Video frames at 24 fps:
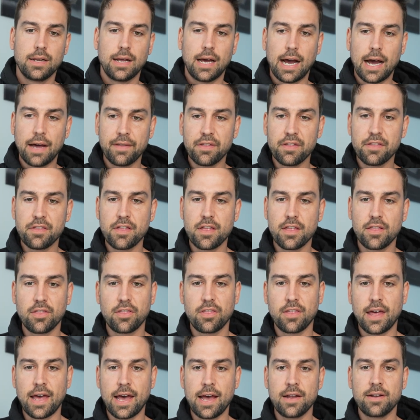Other
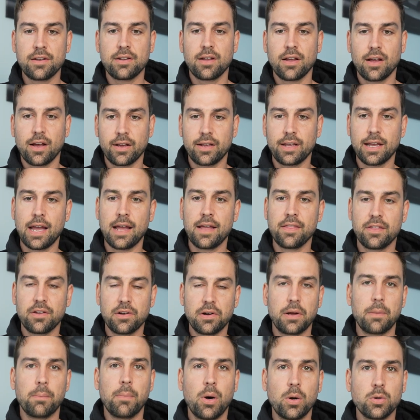than that, okay,
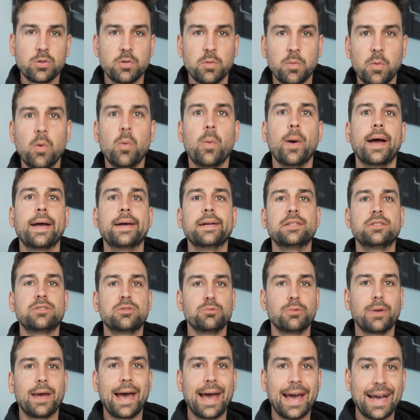there are multiple ways
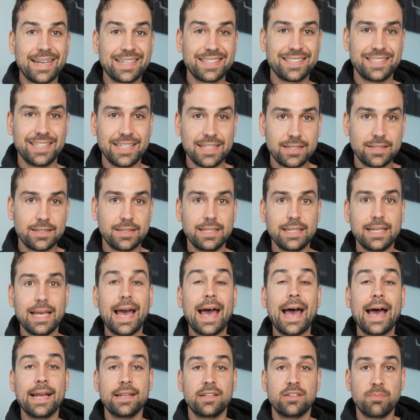to access the
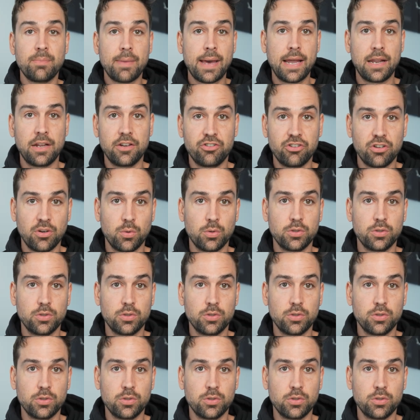Ads Manager,